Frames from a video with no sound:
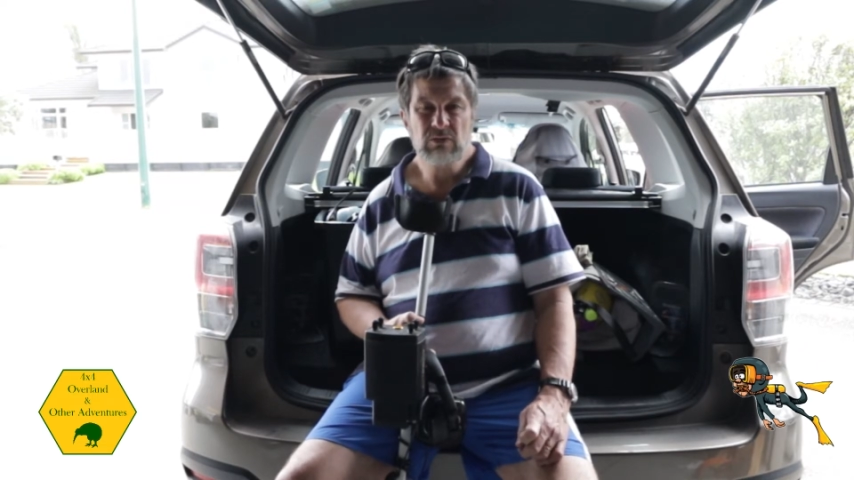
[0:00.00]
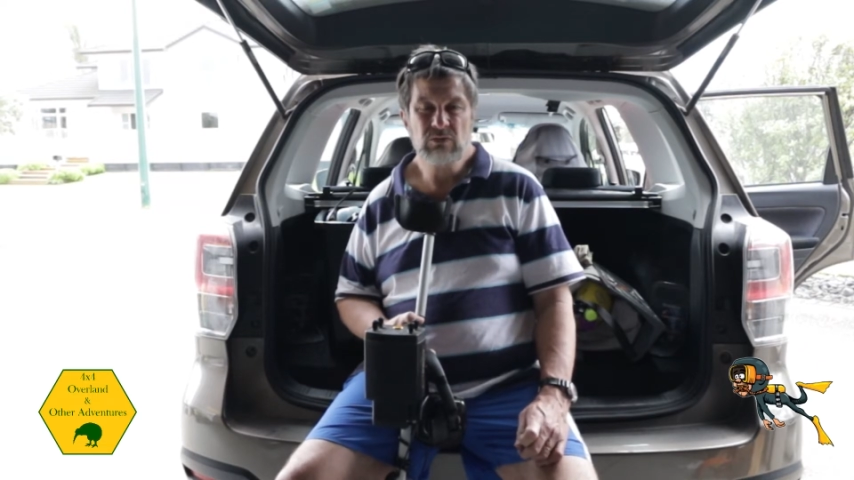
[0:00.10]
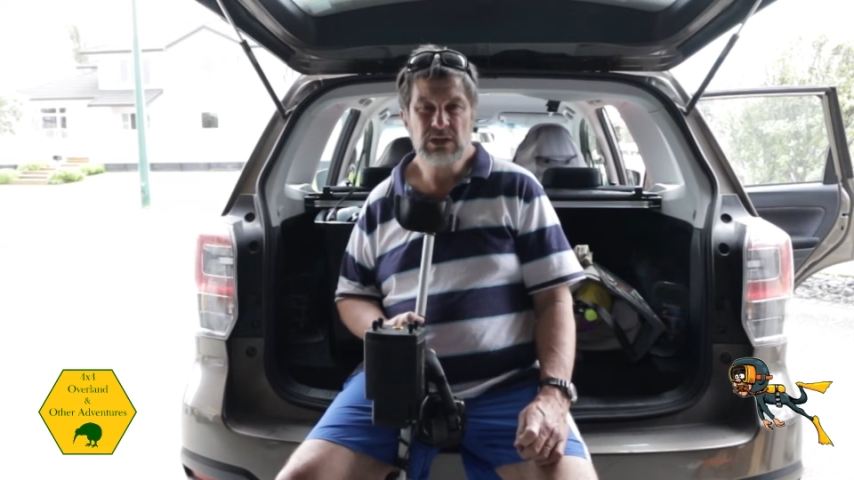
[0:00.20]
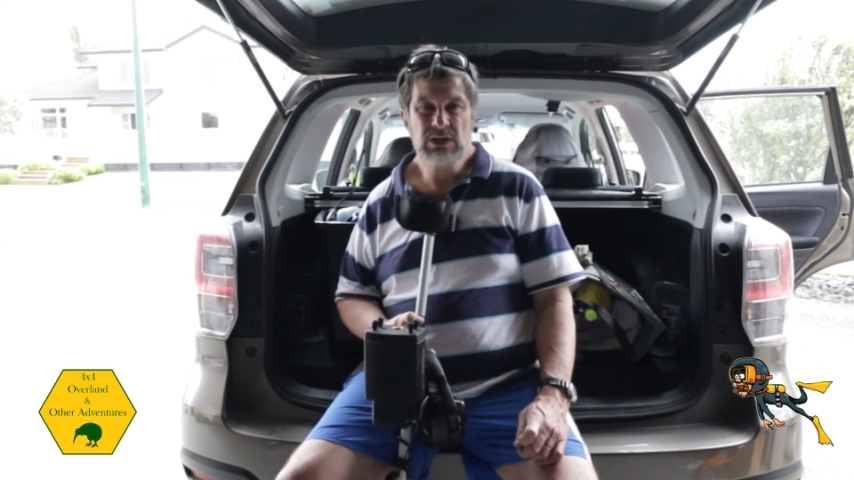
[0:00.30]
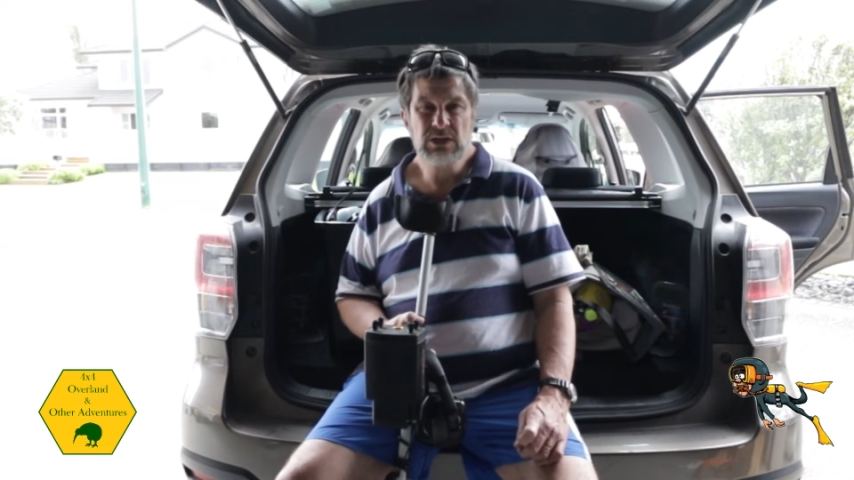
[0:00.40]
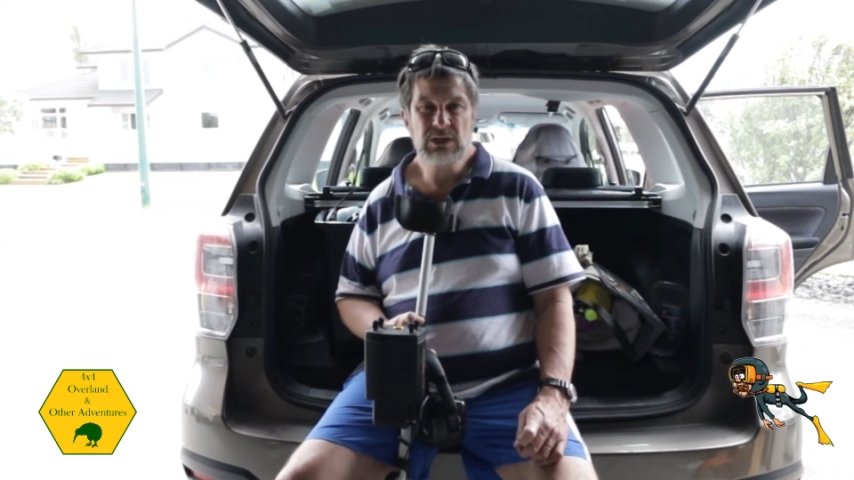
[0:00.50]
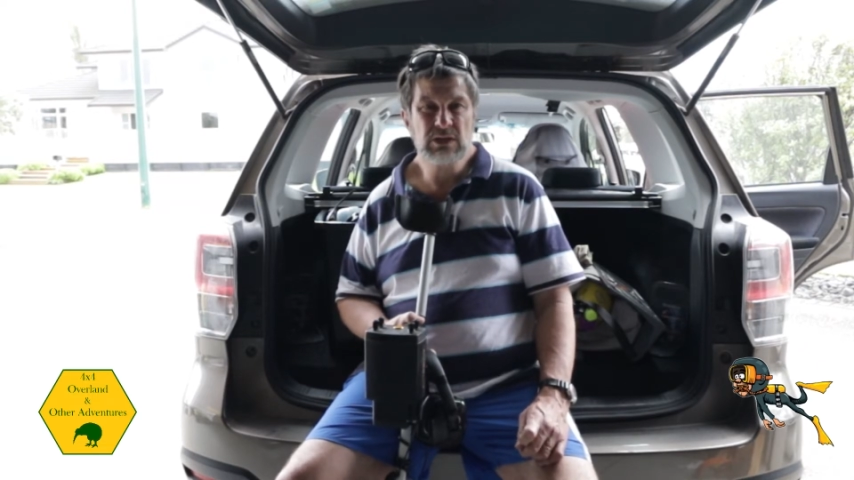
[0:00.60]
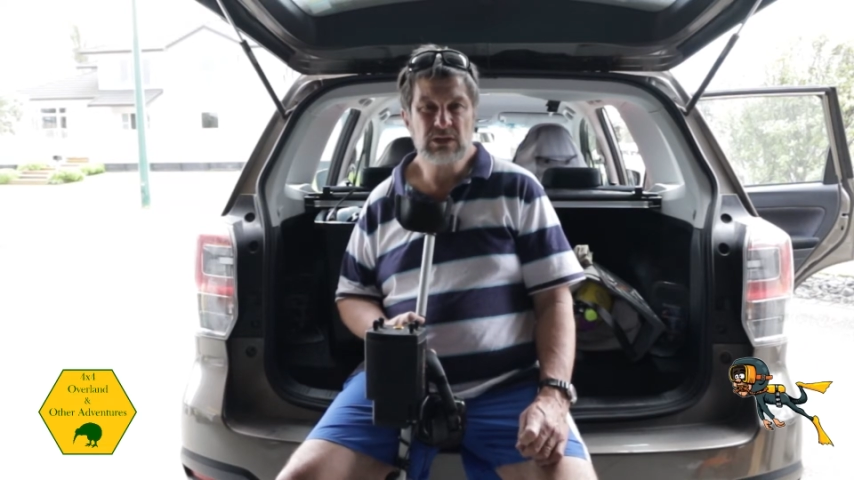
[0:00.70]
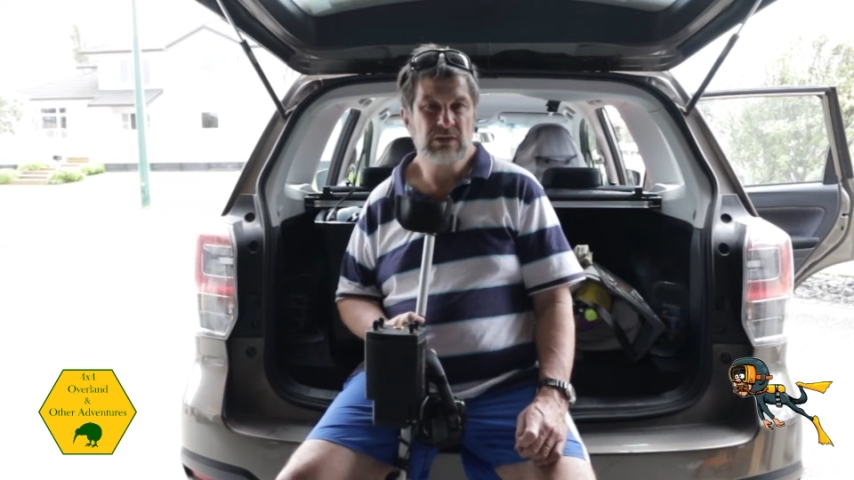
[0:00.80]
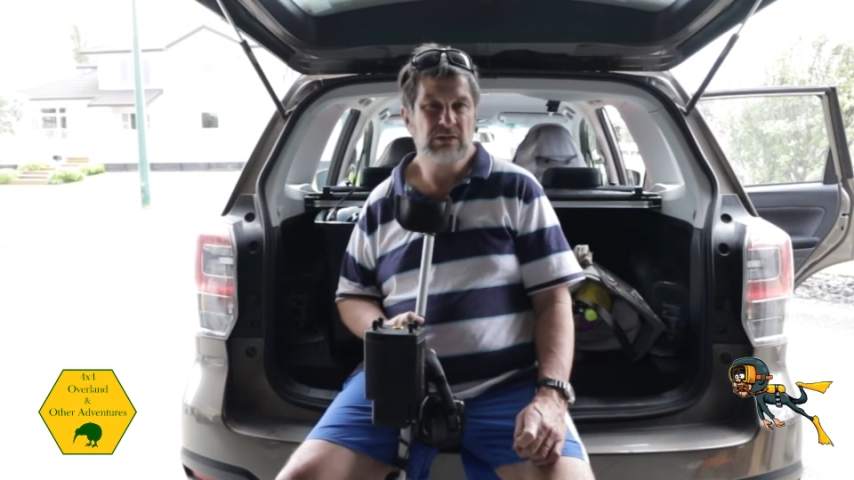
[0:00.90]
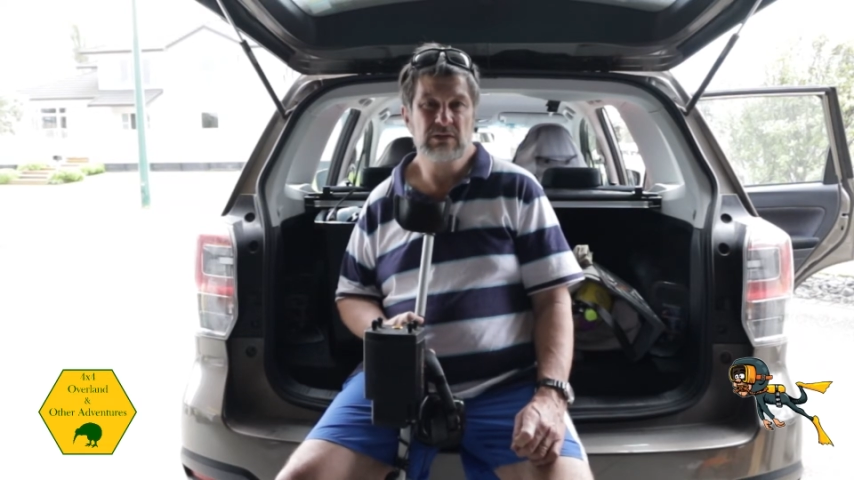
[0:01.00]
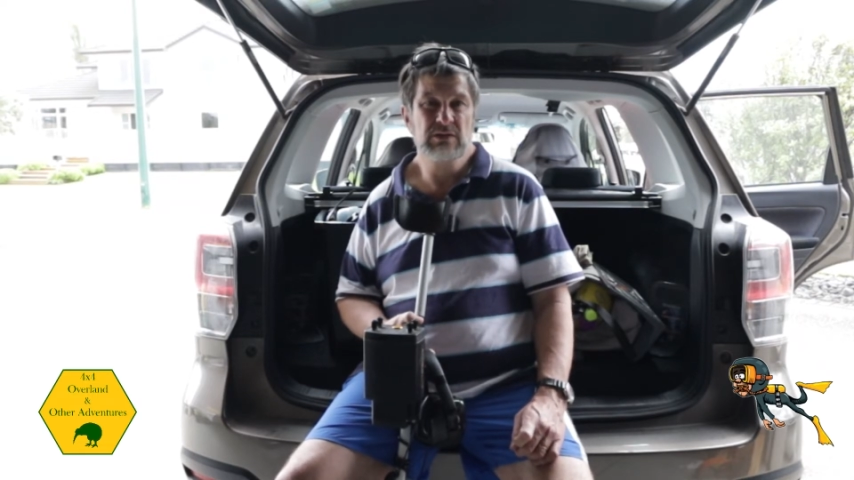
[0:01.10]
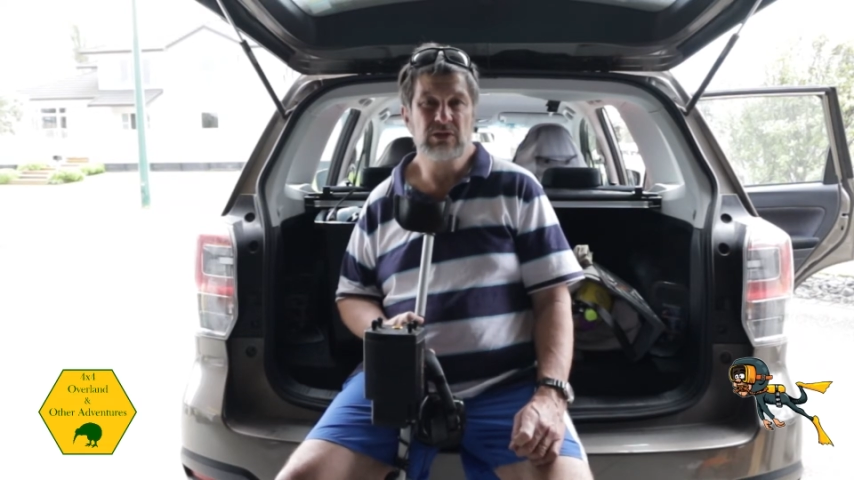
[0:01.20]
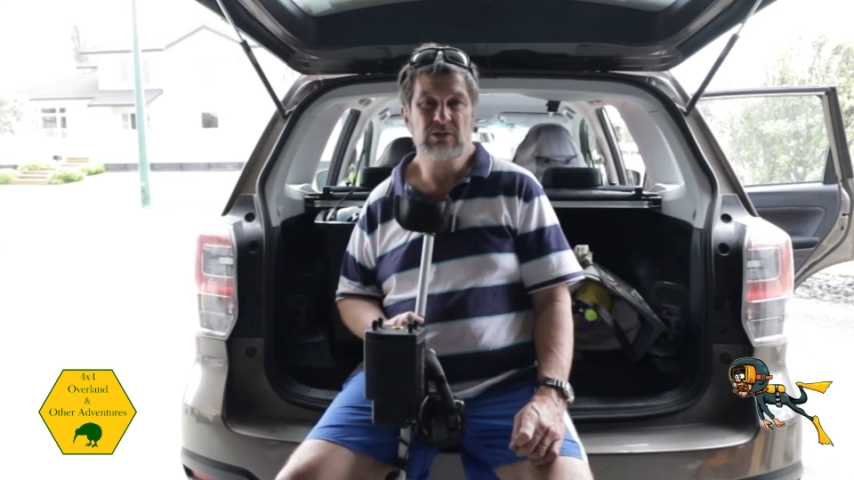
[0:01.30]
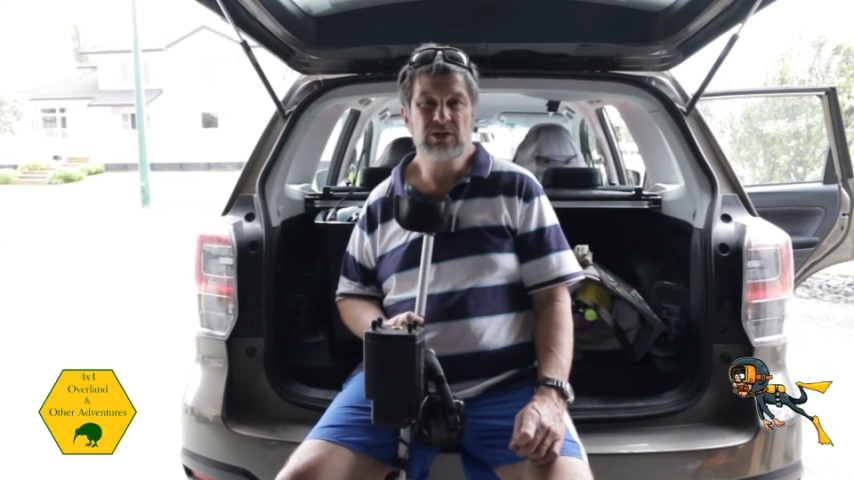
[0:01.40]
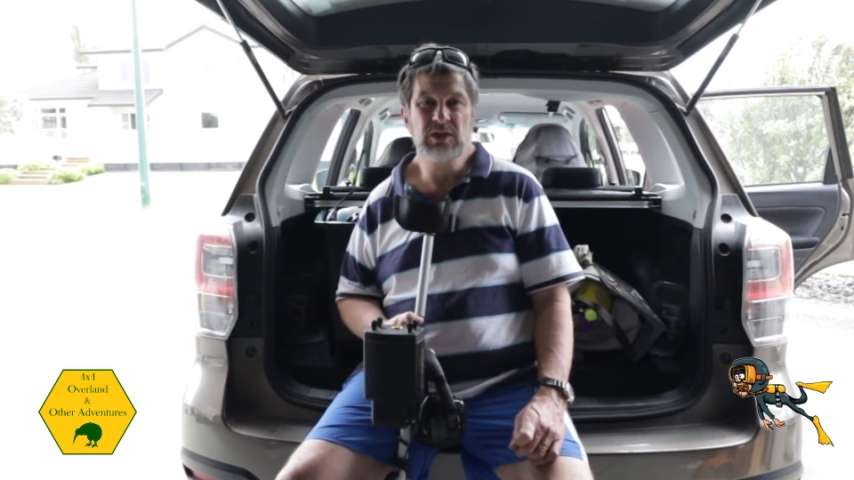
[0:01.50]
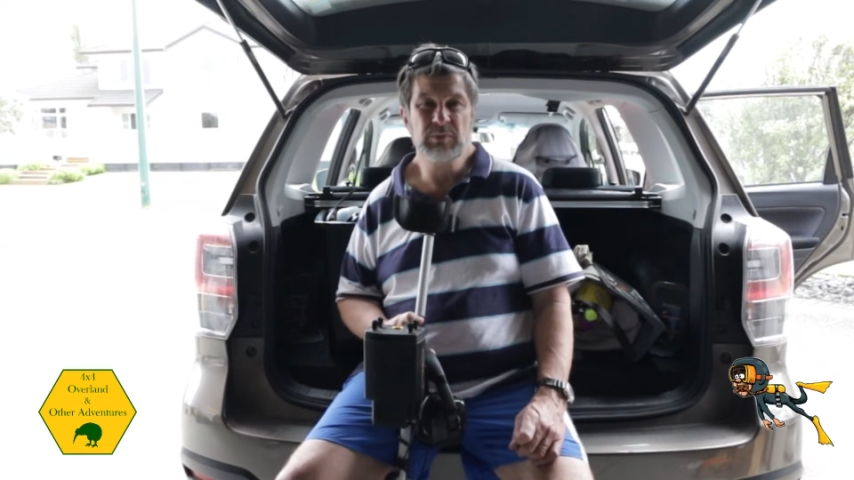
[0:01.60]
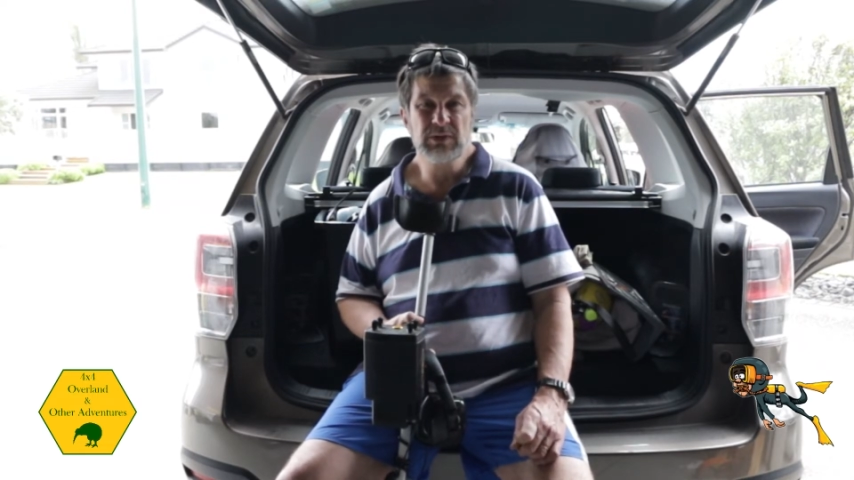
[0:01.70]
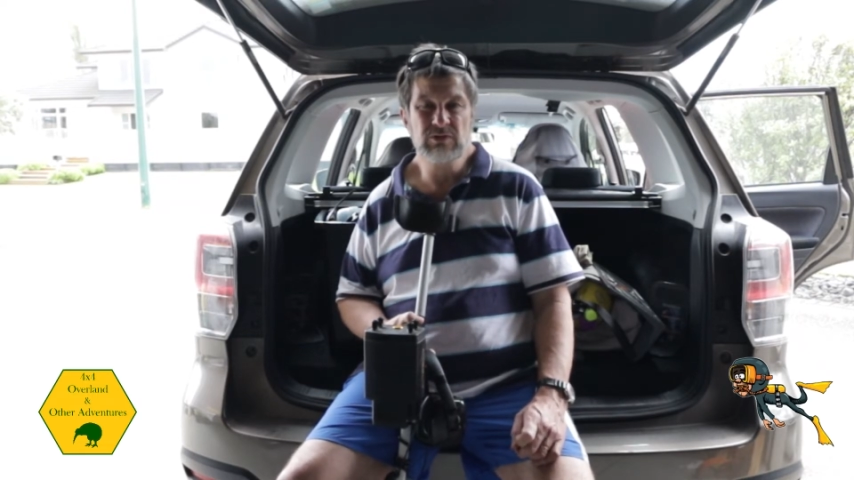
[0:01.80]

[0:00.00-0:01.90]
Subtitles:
Which it's a lot cheaper